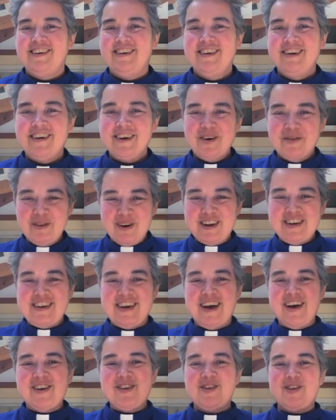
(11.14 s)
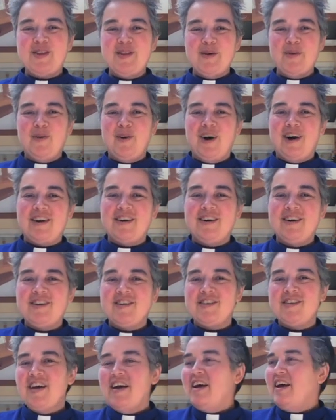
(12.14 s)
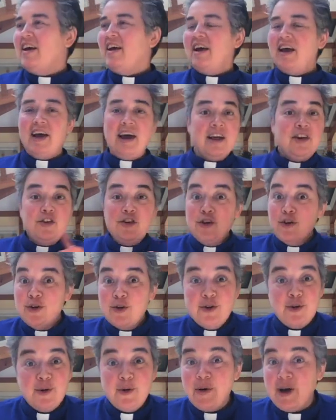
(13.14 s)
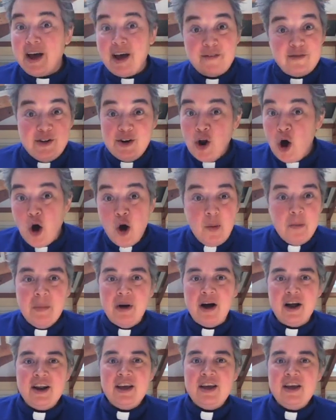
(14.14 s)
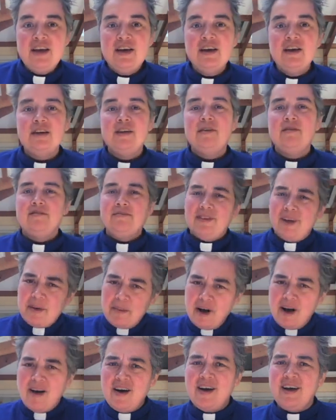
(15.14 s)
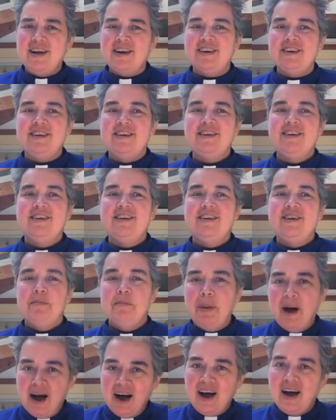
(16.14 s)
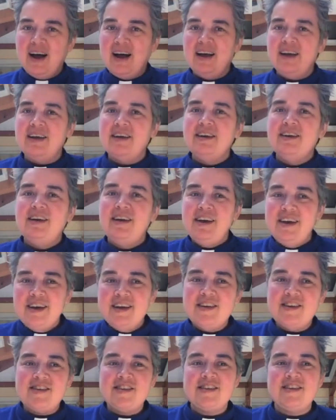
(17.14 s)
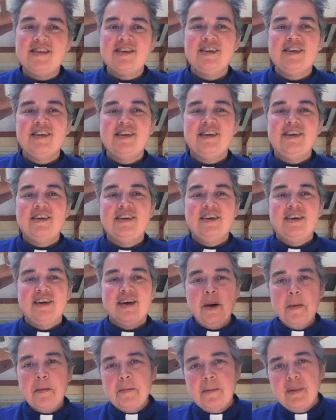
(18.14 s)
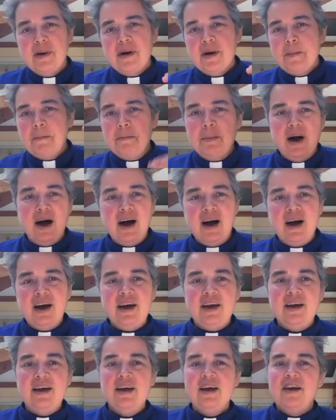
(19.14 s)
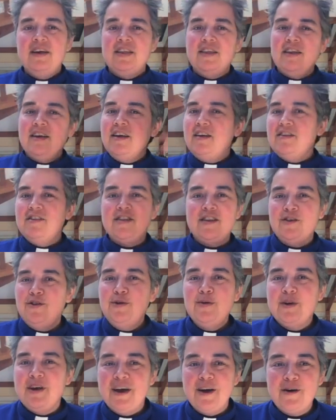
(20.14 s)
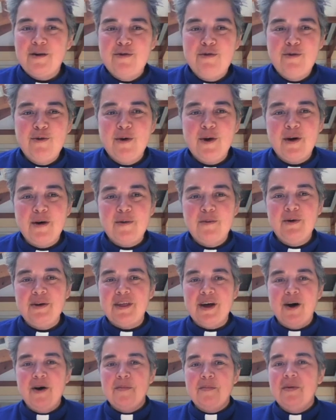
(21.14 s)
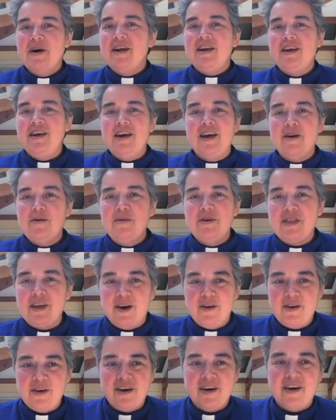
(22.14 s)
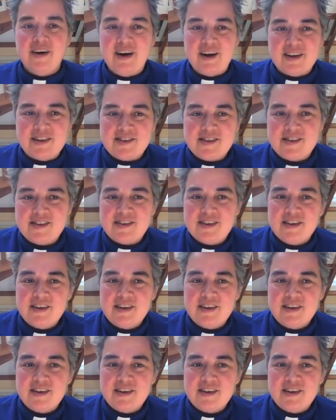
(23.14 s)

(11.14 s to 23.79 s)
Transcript: come on down to the waters. And you who have no money, come on, buy, eat. Come buy things that you can't afford without money and without cost.